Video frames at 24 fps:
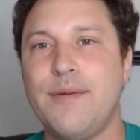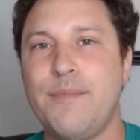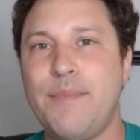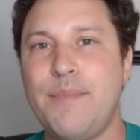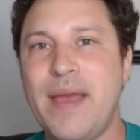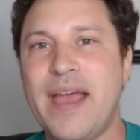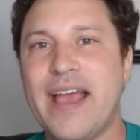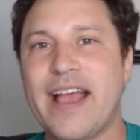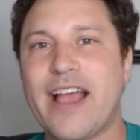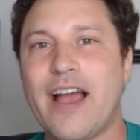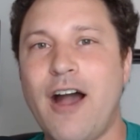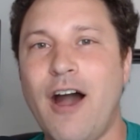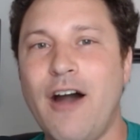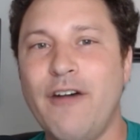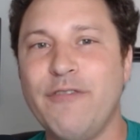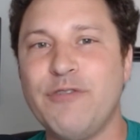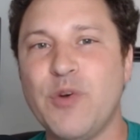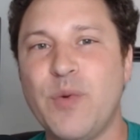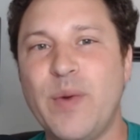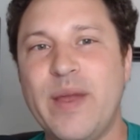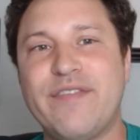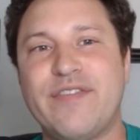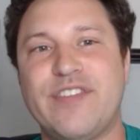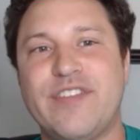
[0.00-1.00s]
pick of
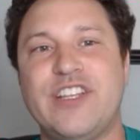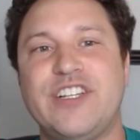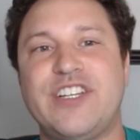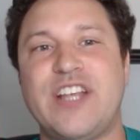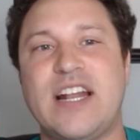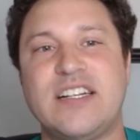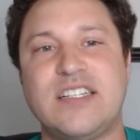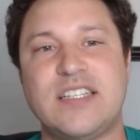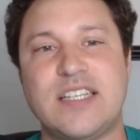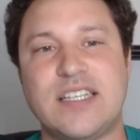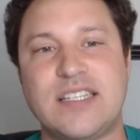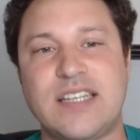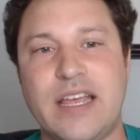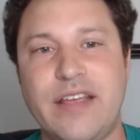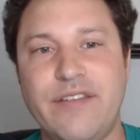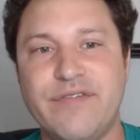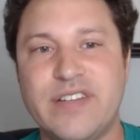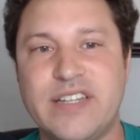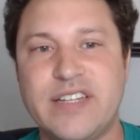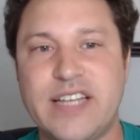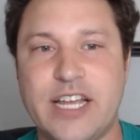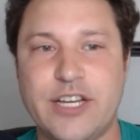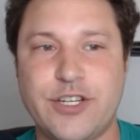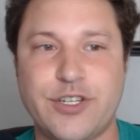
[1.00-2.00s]
the week for the Genesis
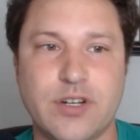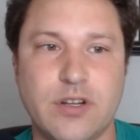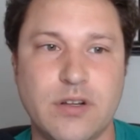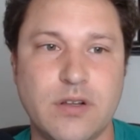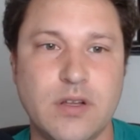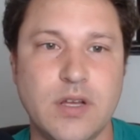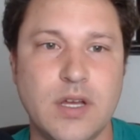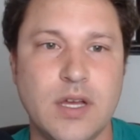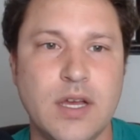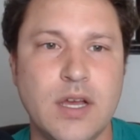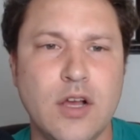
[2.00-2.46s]
Invitational.